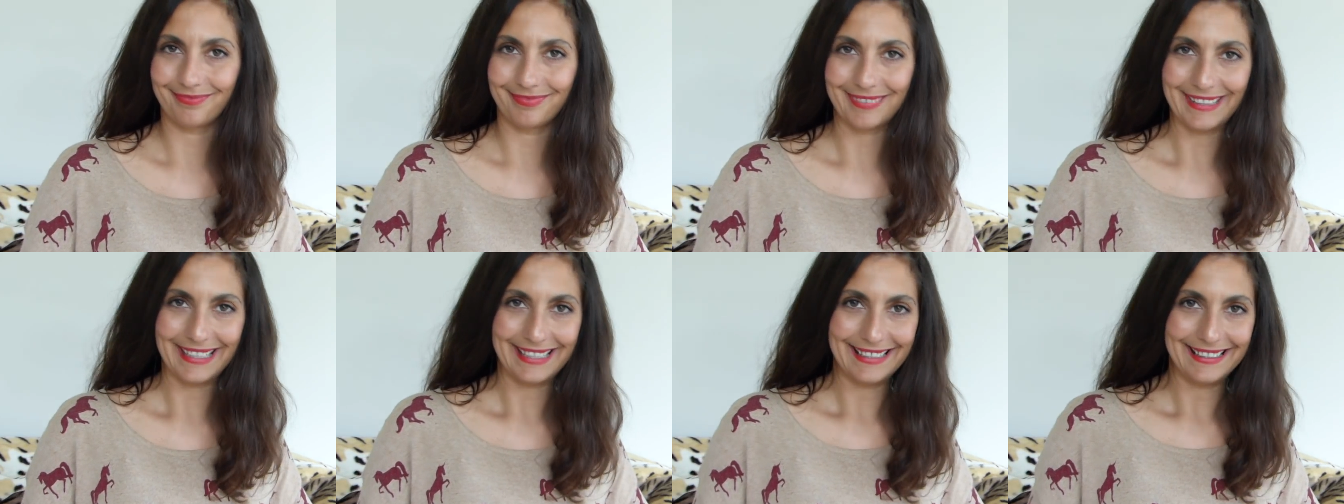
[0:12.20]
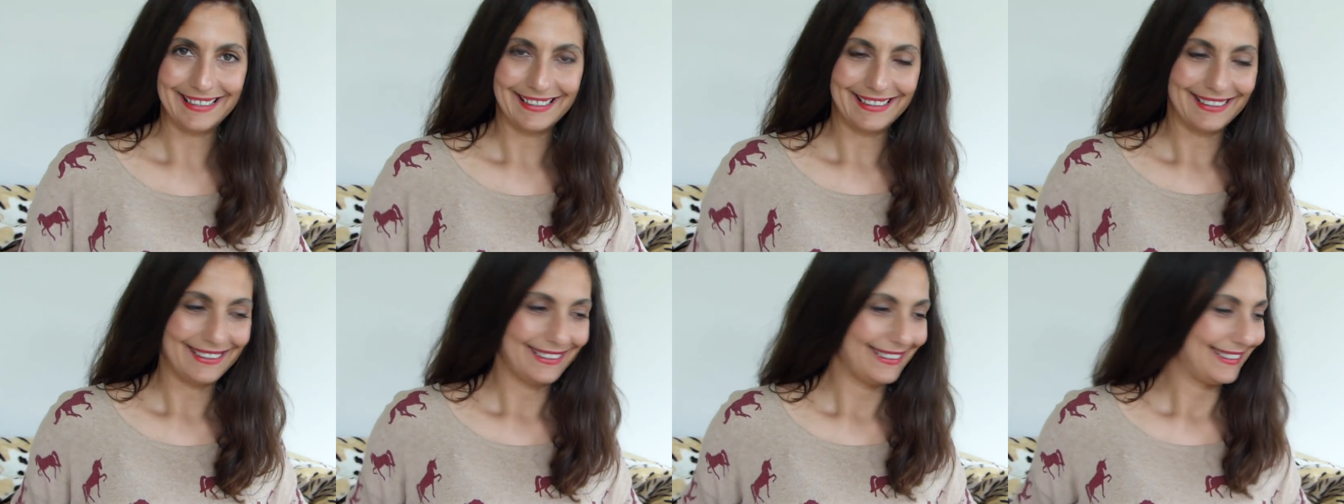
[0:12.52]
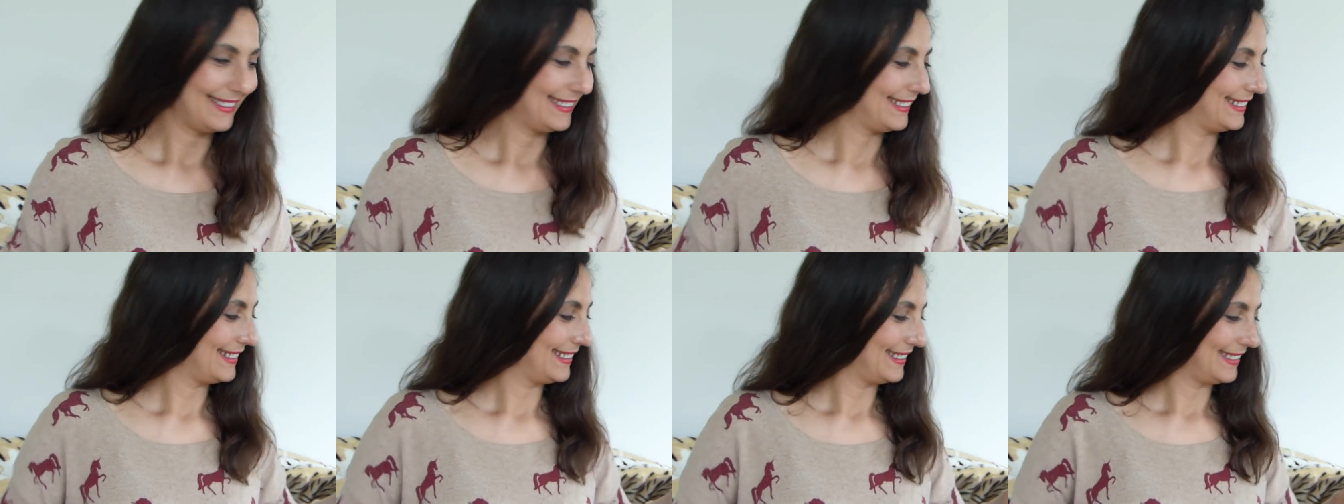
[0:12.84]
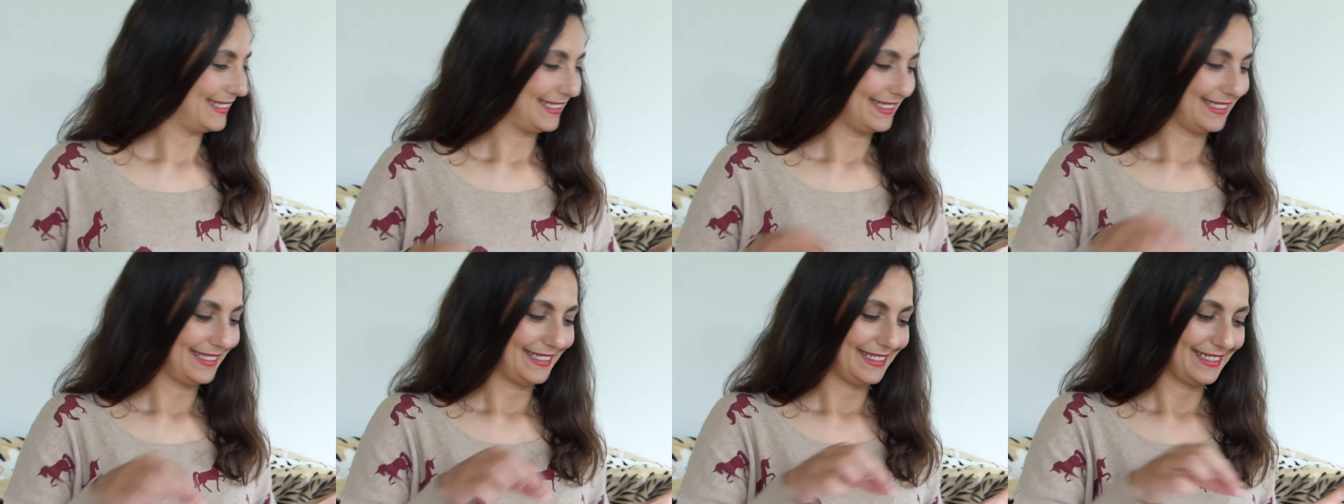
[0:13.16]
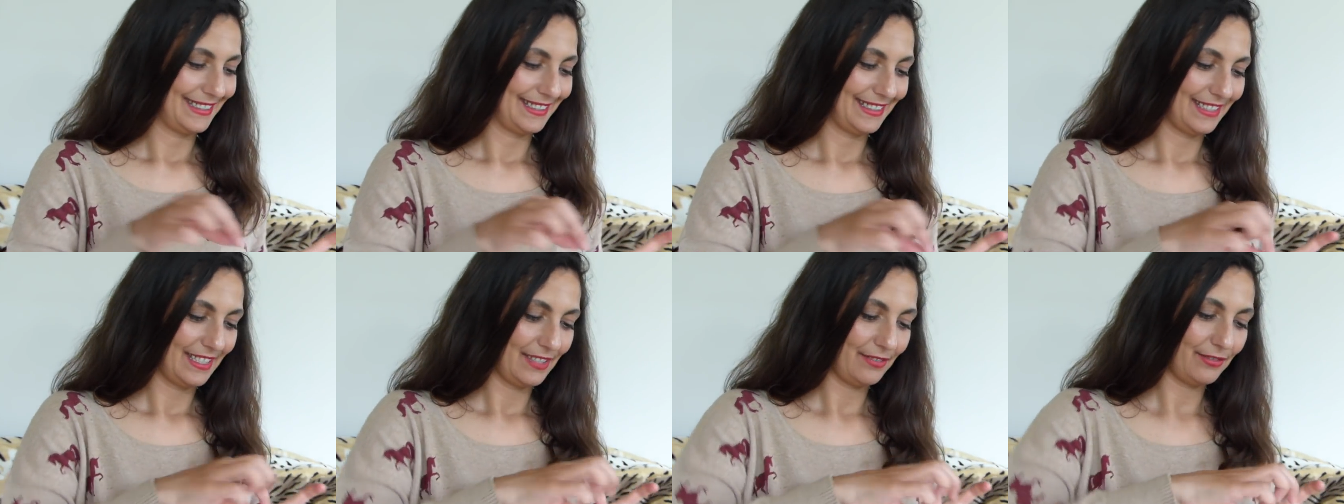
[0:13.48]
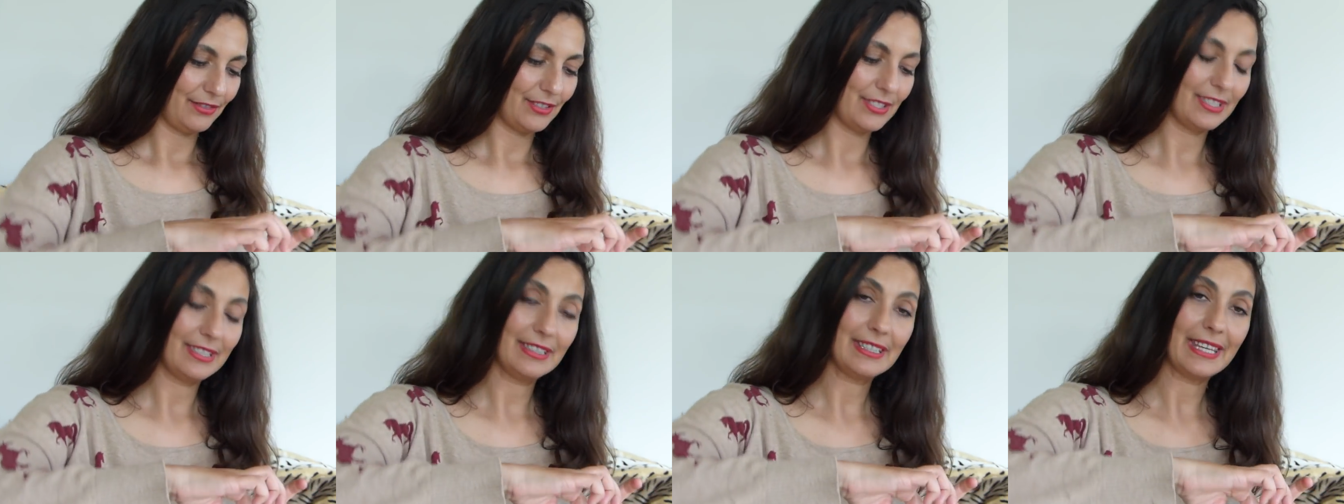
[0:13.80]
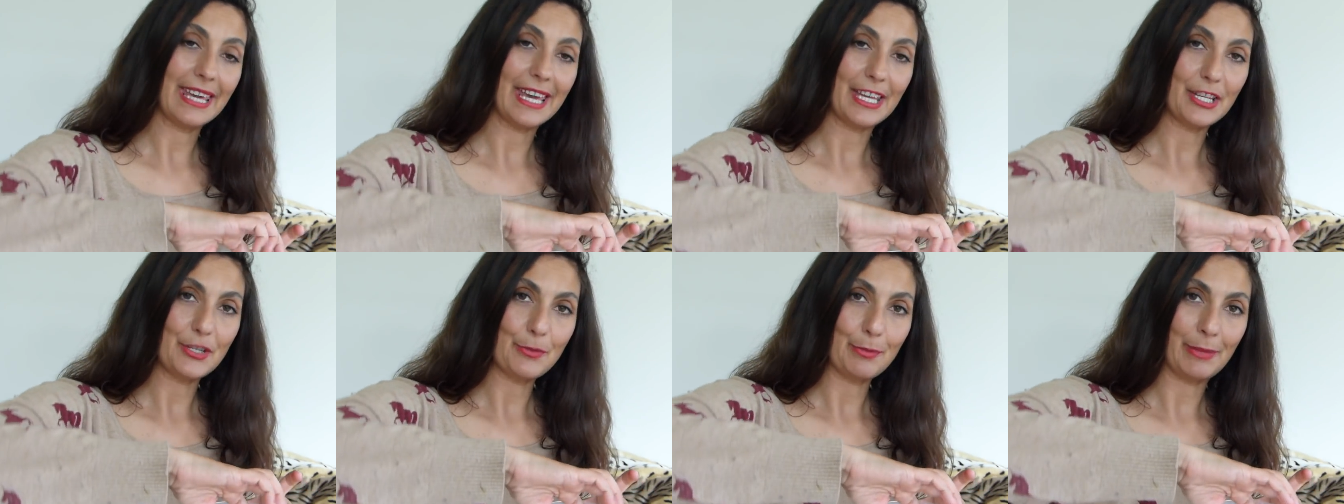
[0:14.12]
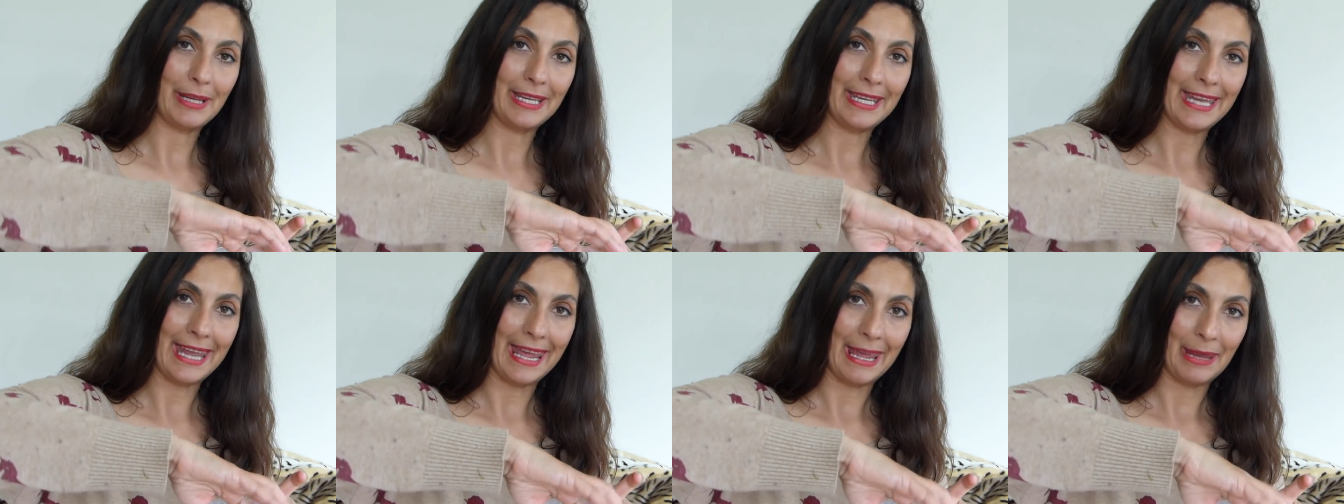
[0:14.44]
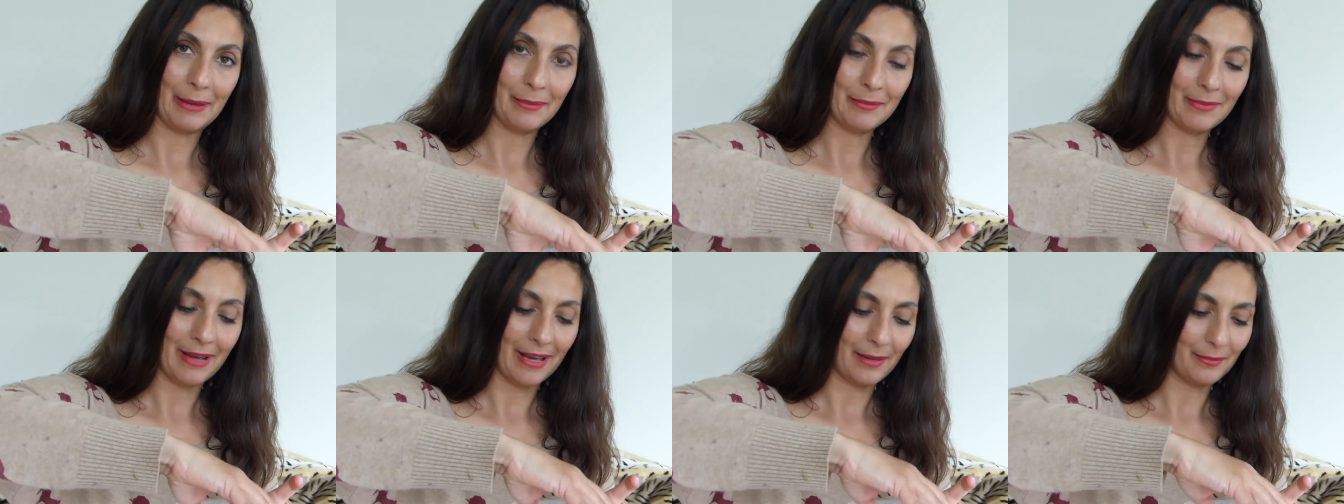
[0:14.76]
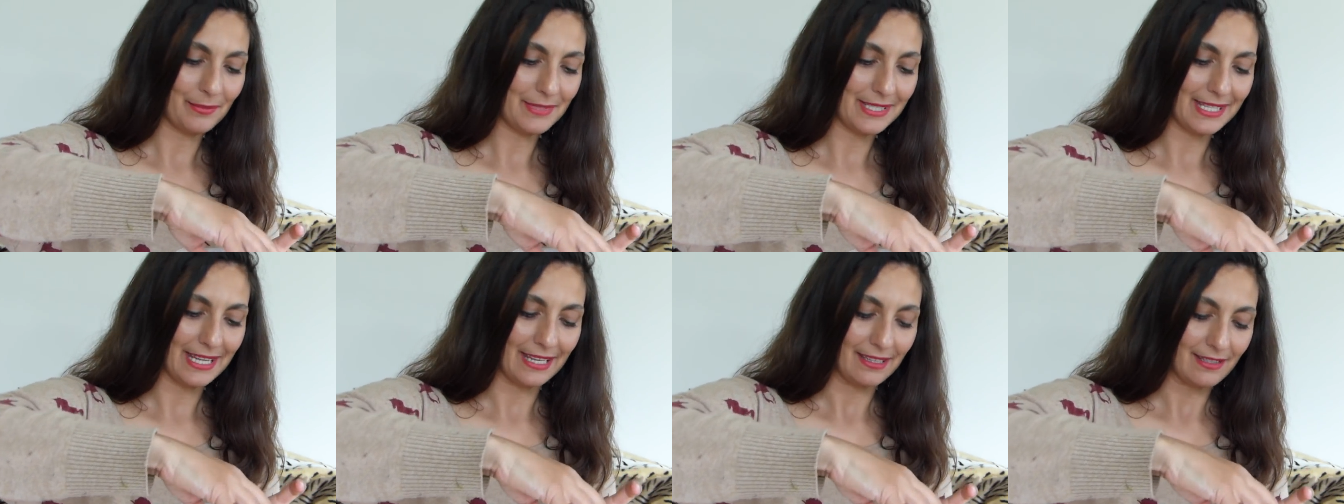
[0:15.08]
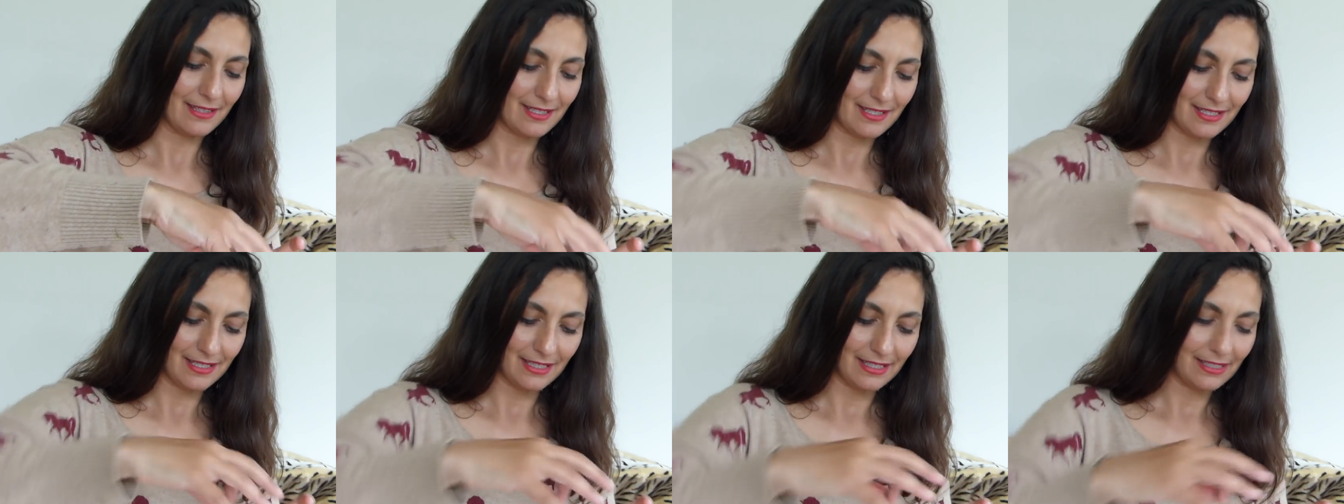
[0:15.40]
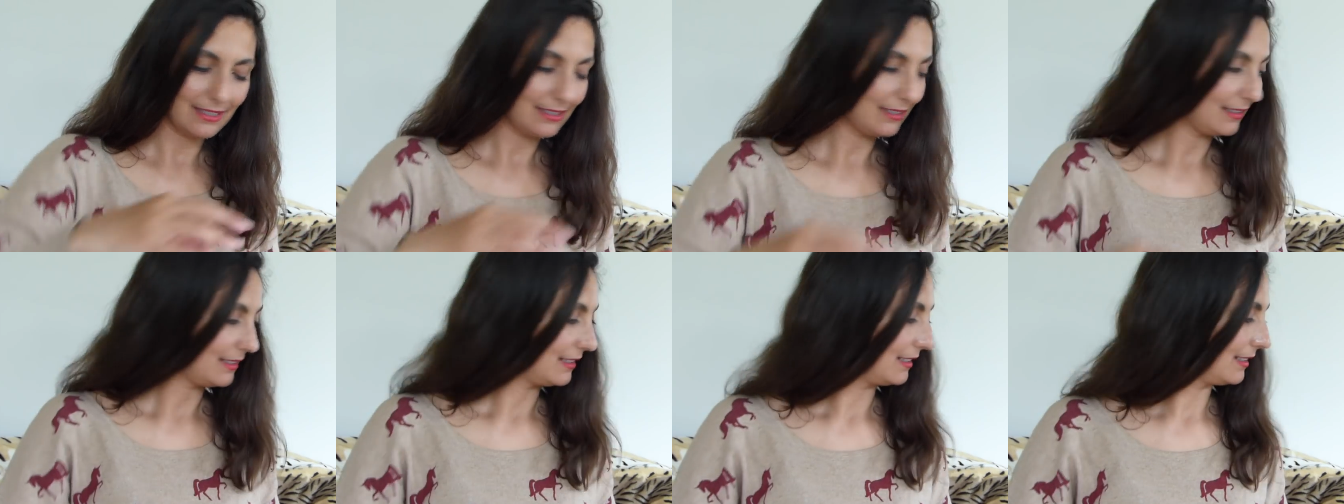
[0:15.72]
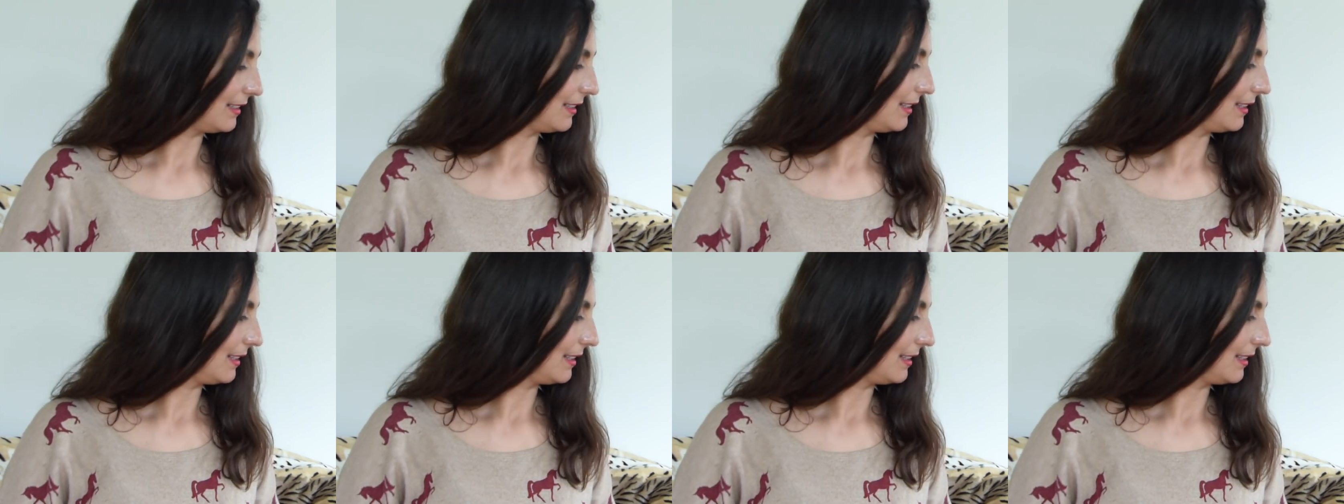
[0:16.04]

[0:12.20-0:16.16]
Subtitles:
If you didn't catch my name, I'm Tsetsi,